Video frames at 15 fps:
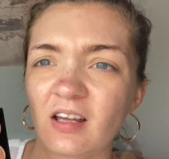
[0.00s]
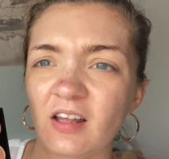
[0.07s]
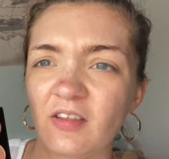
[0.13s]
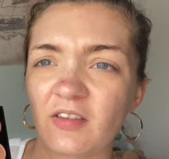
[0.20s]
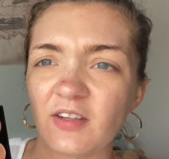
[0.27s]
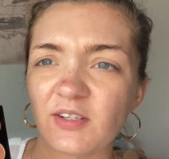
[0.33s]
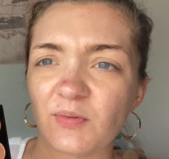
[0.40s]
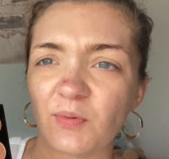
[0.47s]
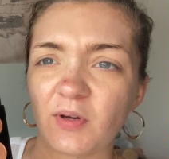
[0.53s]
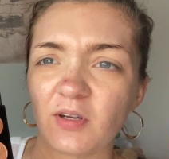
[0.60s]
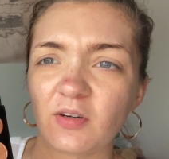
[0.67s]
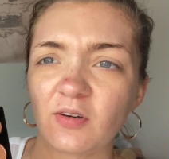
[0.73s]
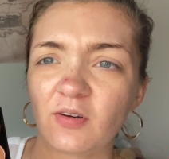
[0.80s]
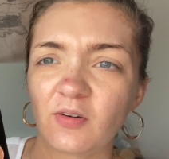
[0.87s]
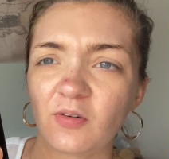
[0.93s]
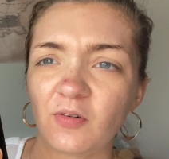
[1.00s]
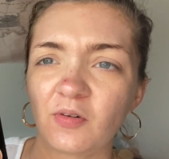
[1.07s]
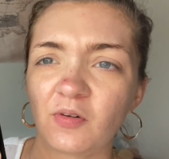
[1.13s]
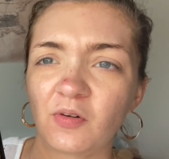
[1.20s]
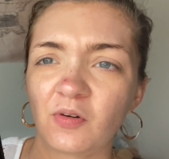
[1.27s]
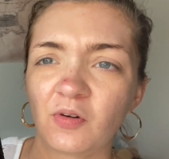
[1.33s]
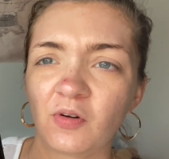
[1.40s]
this one
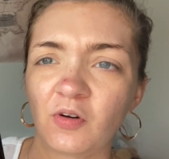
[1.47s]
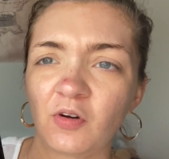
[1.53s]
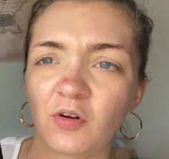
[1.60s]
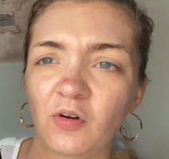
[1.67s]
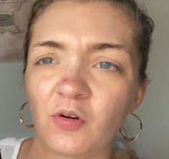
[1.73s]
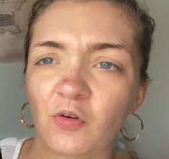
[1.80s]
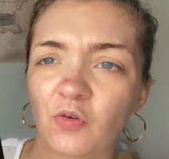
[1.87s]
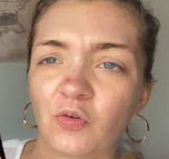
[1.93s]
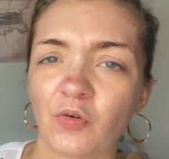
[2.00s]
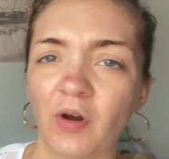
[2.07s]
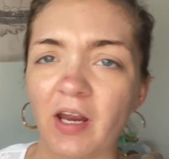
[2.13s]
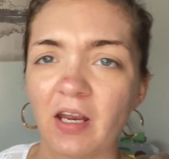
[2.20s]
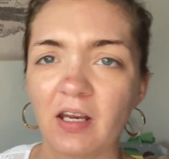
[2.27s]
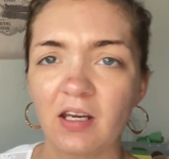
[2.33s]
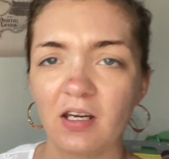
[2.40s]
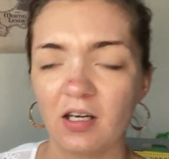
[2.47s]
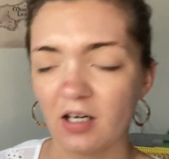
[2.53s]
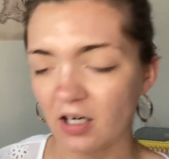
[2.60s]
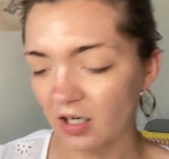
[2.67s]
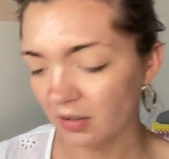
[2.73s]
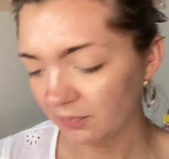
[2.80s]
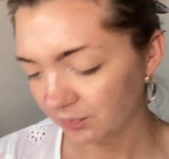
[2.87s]
right
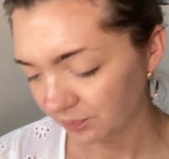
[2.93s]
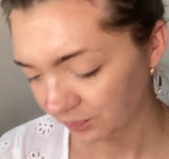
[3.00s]
here.